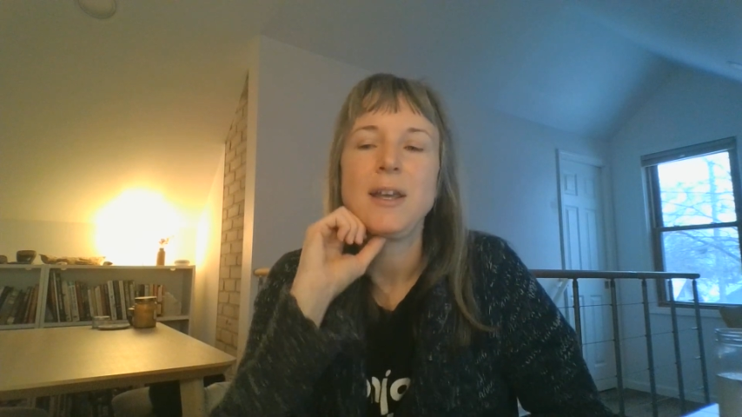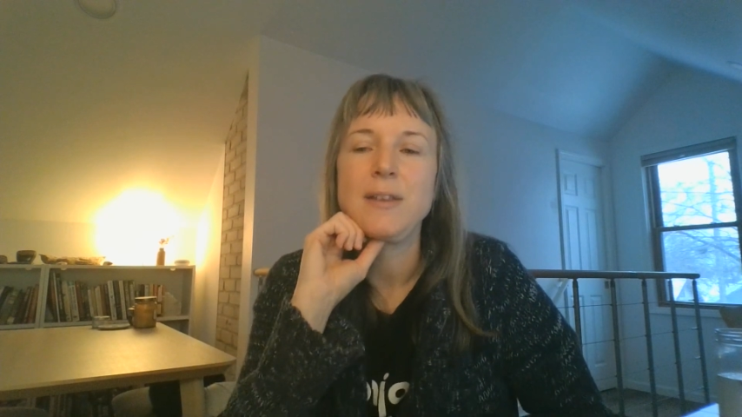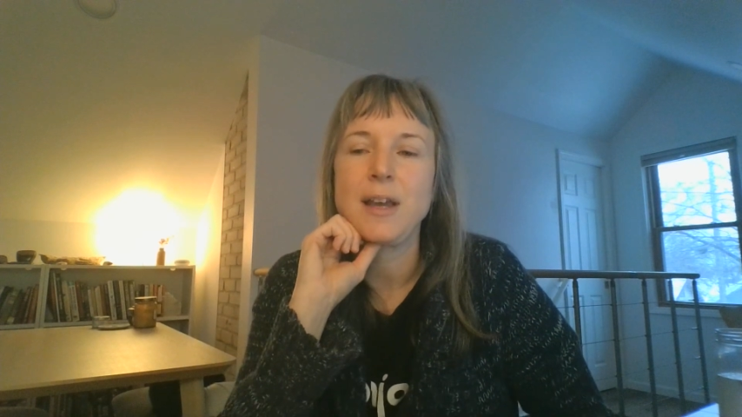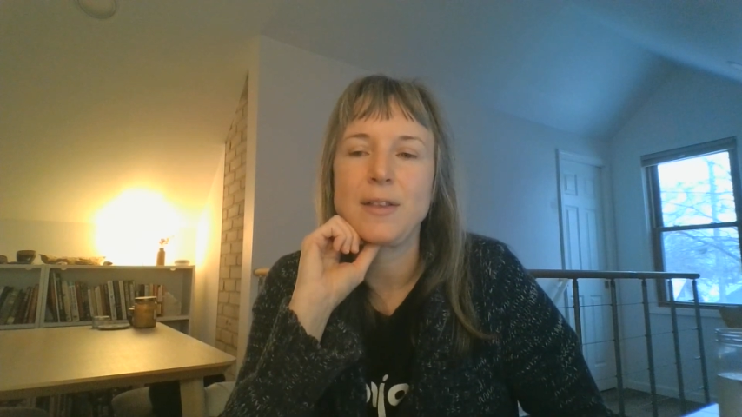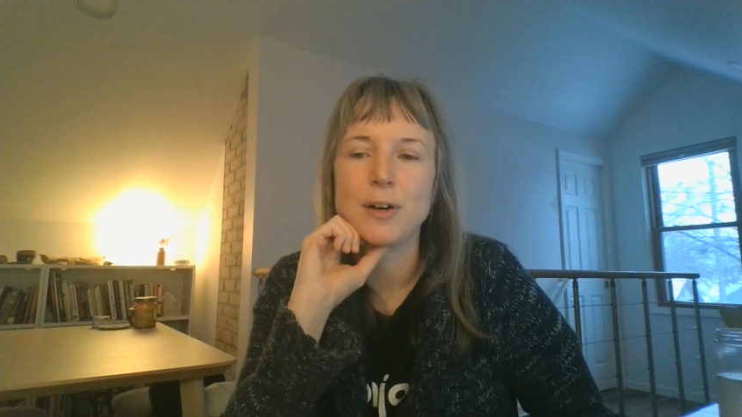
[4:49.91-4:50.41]

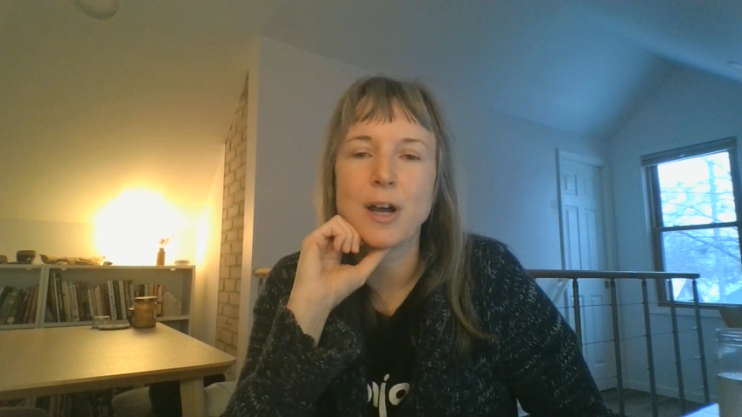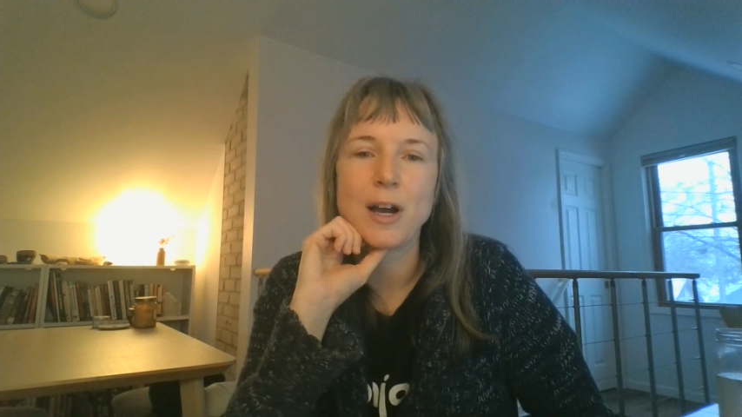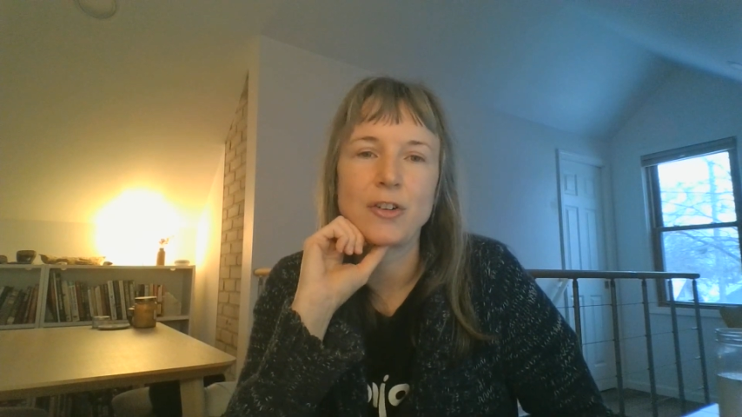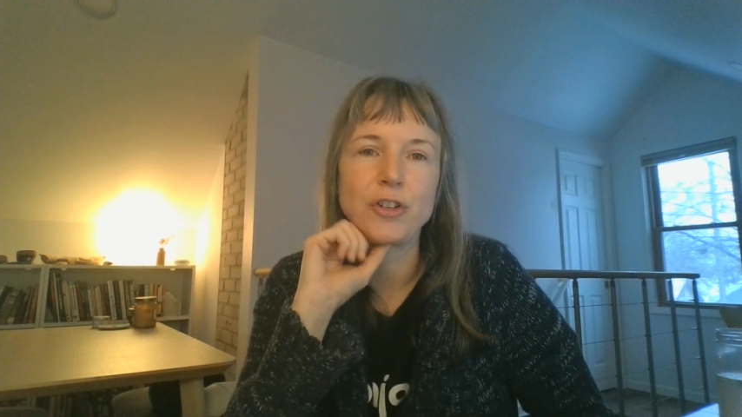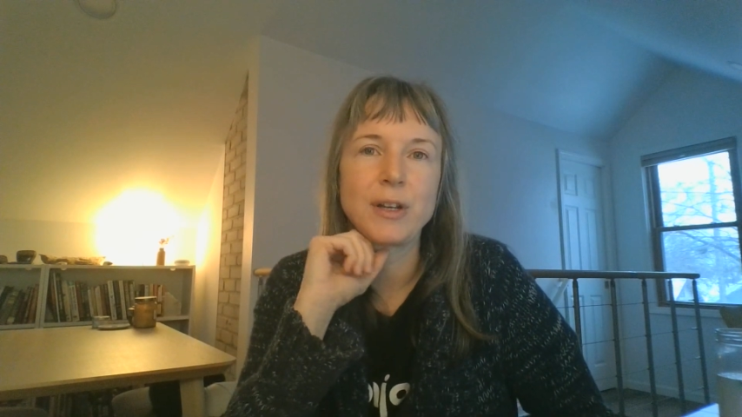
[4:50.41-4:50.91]
The other
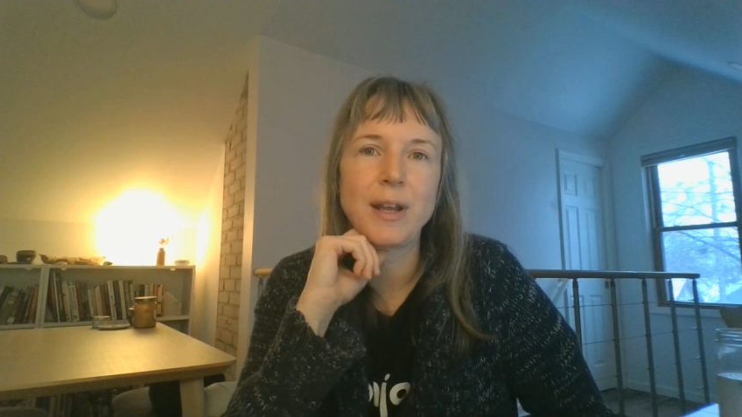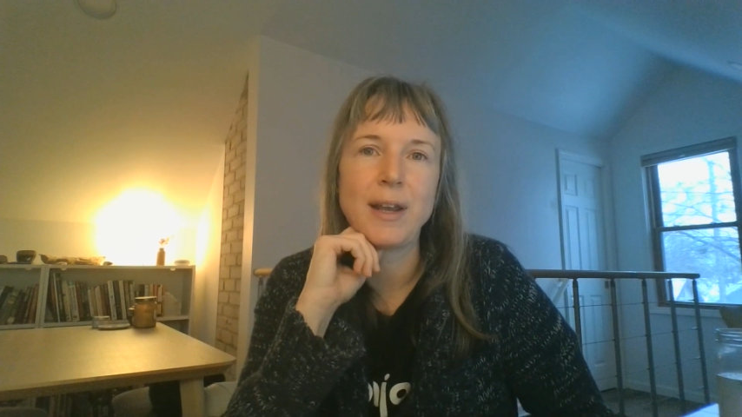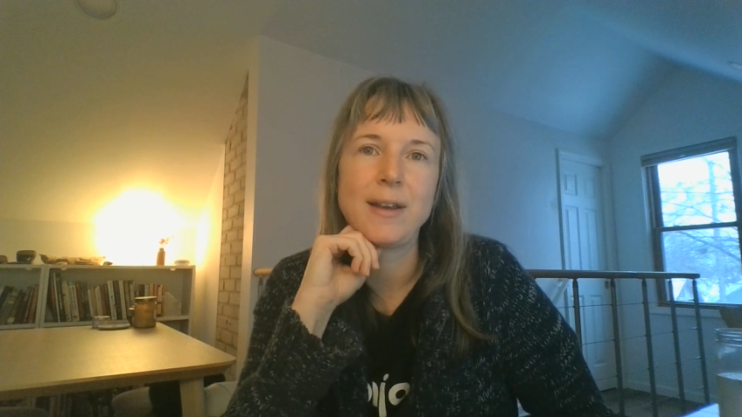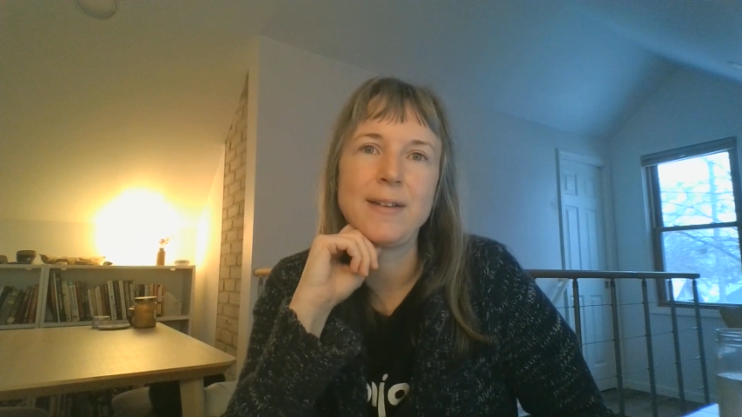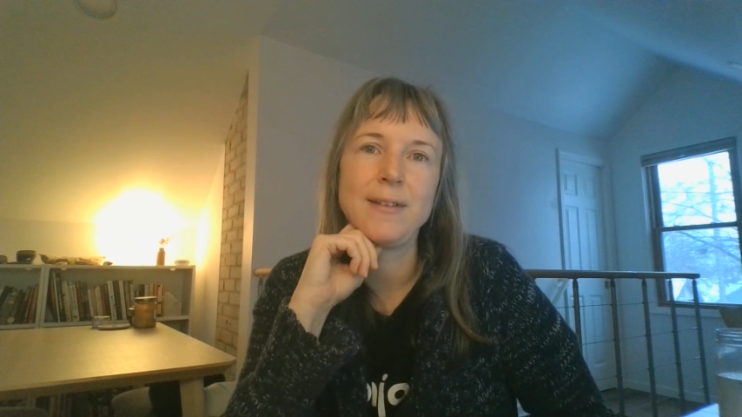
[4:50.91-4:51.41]
caution
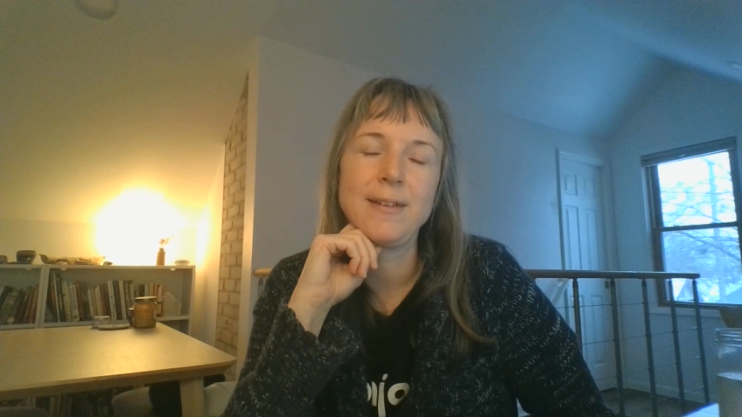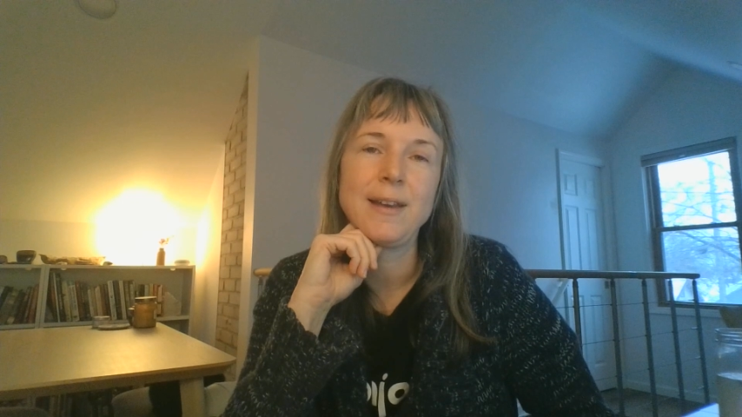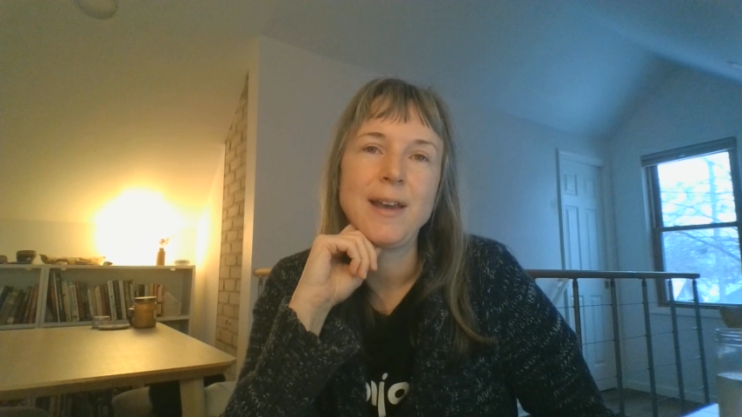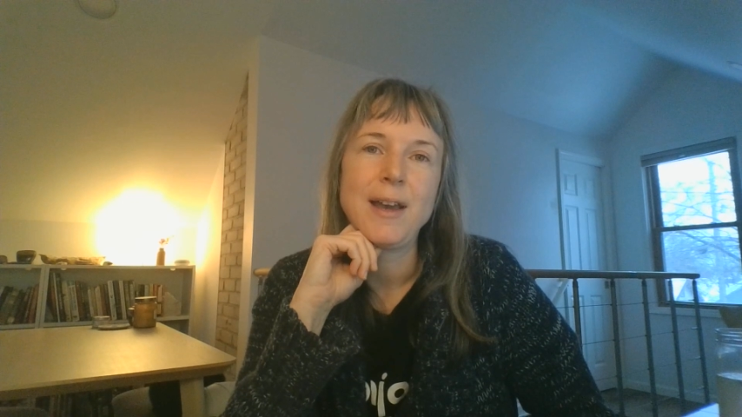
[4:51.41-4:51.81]
is,